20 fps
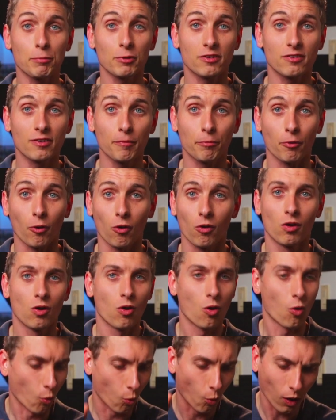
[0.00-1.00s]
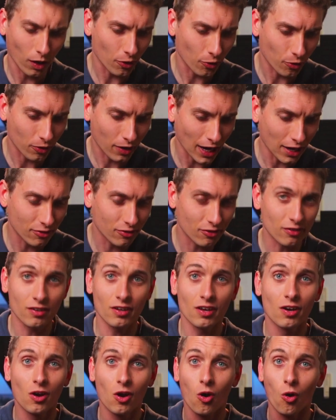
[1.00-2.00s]
it simple. One location,
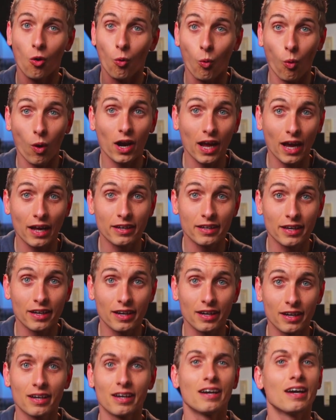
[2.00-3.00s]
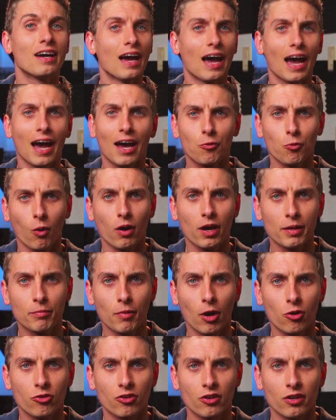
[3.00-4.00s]
one idea, and one
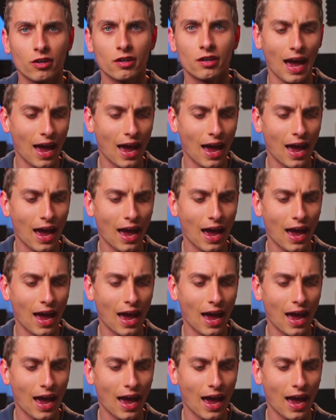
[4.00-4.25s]
emotion.